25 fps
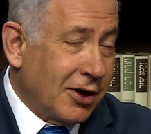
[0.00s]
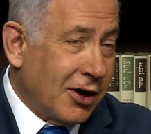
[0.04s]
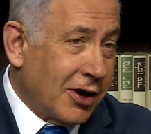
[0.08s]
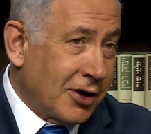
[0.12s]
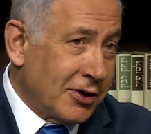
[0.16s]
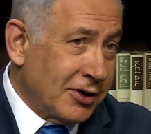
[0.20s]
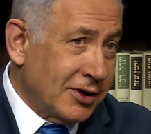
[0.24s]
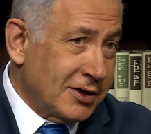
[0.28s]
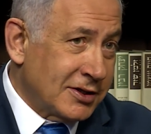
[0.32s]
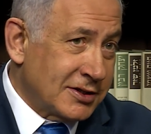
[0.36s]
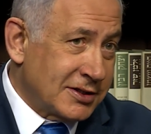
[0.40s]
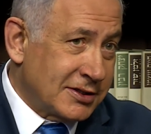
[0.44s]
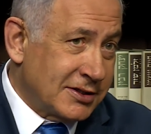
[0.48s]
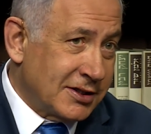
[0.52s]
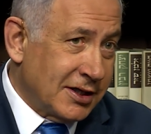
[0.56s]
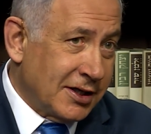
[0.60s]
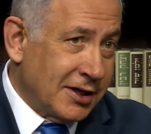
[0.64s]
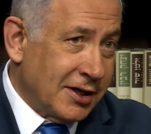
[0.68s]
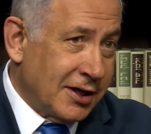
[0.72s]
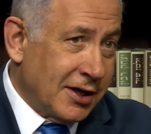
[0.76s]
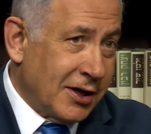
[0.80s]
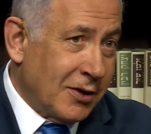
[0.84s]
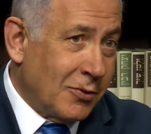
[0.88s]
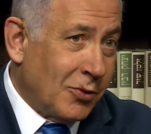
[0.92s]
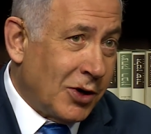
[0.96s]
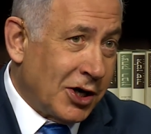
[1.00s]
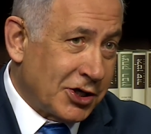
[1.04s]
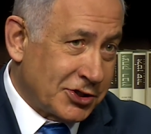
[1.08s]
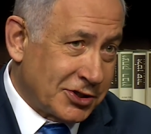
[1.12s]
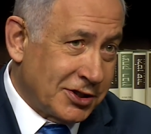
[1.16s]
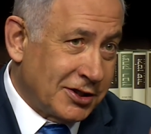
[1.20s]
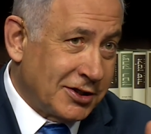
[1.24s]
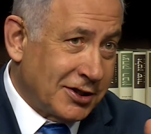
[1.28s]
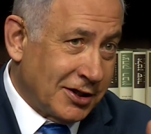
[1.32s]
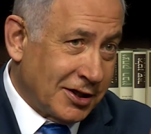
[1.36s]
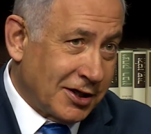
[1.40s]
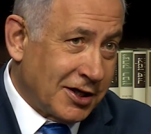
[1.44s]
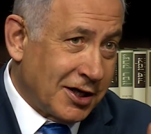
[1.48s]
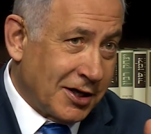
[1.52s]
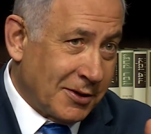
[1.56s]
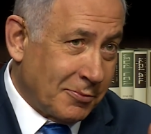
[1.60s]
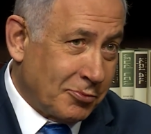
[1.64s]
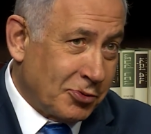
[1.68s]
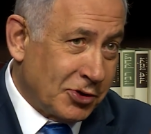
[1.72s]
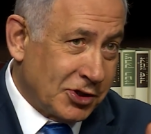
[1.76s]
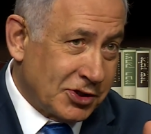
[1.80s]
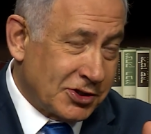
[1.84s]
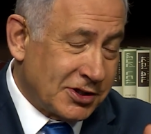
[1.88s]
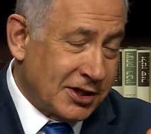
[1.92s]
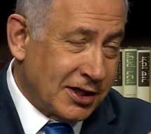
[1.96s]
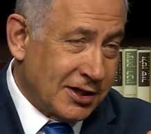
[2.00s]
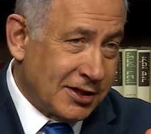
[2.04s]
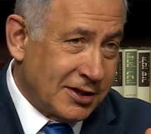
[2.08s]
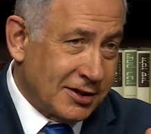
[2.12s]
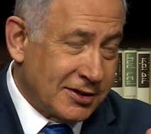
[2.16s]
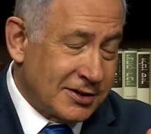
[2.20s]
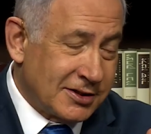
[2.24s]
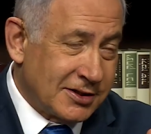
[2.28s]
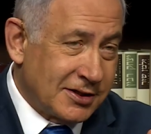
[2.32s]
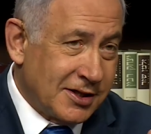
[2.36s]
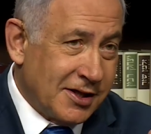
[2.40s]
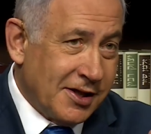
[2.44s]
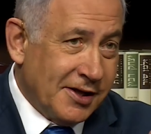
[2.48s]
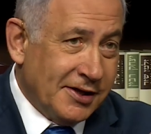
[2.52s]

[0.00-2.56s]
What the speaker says: audience in Washington can appreciate this.